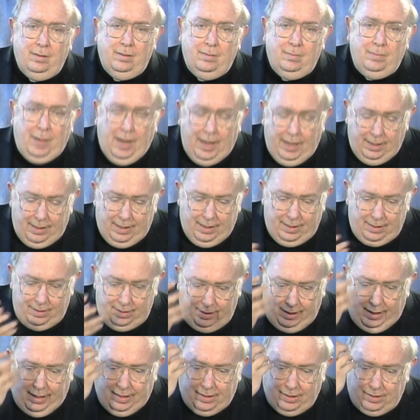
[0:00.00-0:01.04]
making
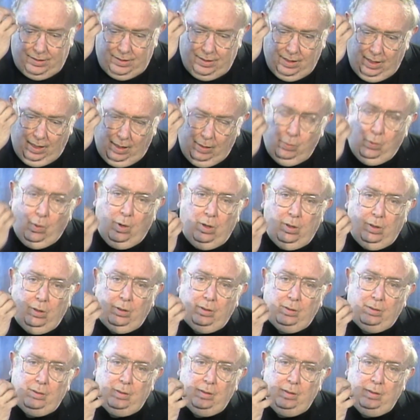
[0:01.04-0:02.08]
this a
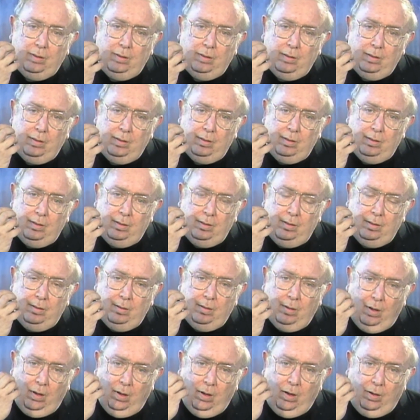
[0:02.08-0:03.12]
world
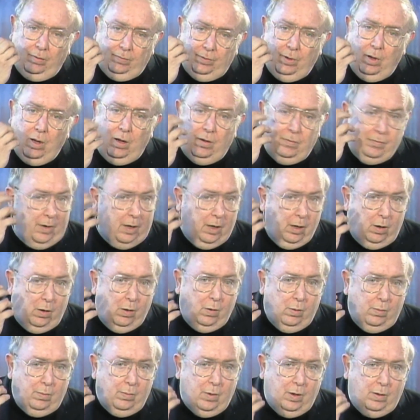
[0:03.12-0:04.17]
of love, a
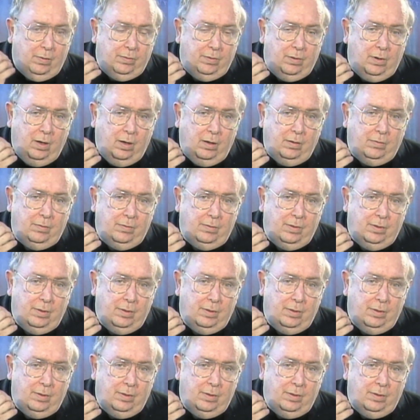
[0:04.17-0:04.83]
home of love.